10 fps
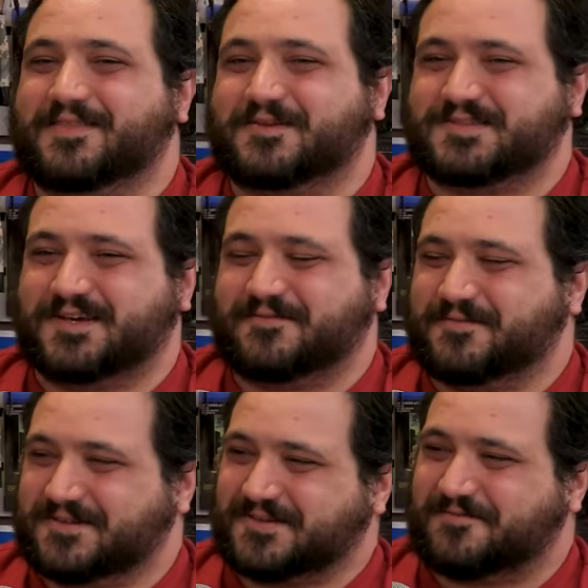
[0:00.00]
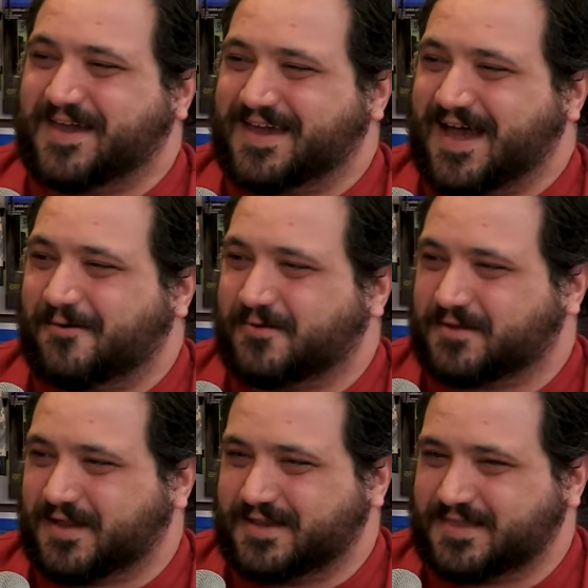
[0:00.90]
there's a there's a fake out where
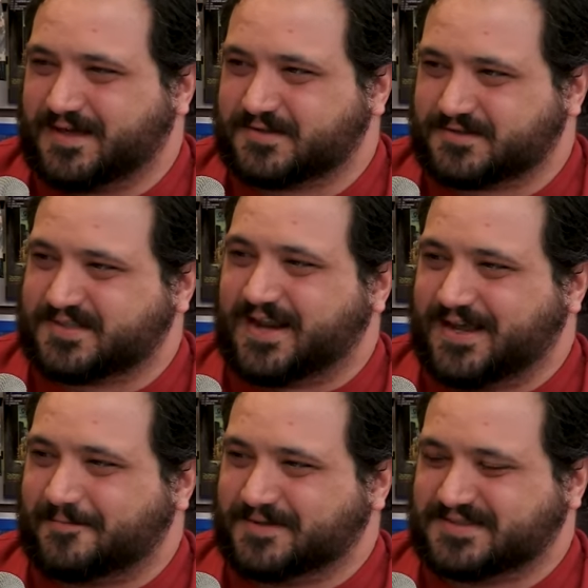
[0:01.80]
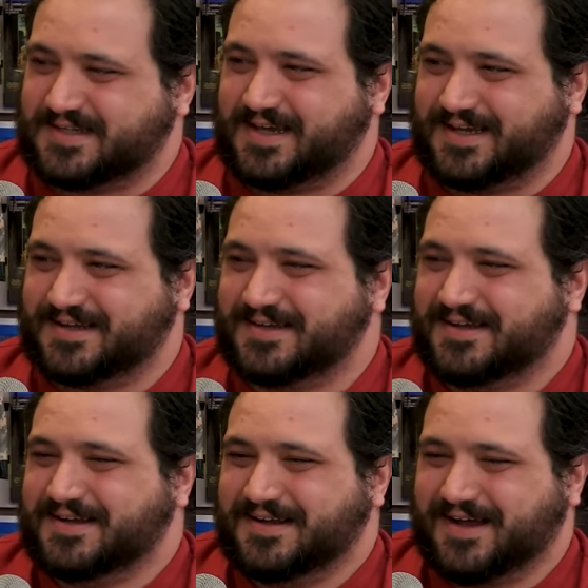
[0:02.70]
they're like they they're setting up a sting,
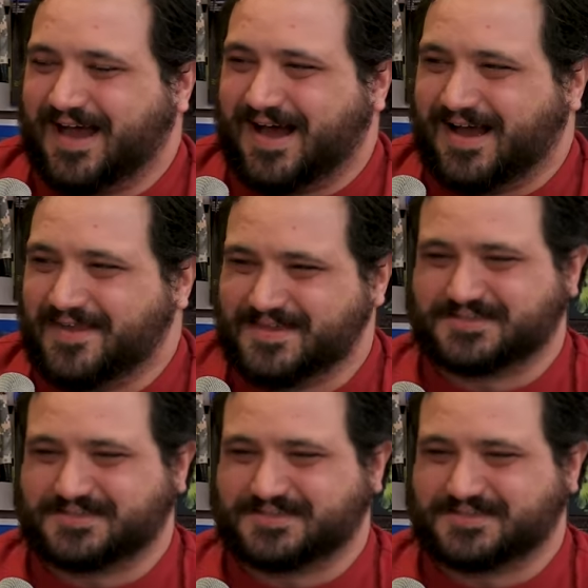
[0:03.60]
mm. Uh, and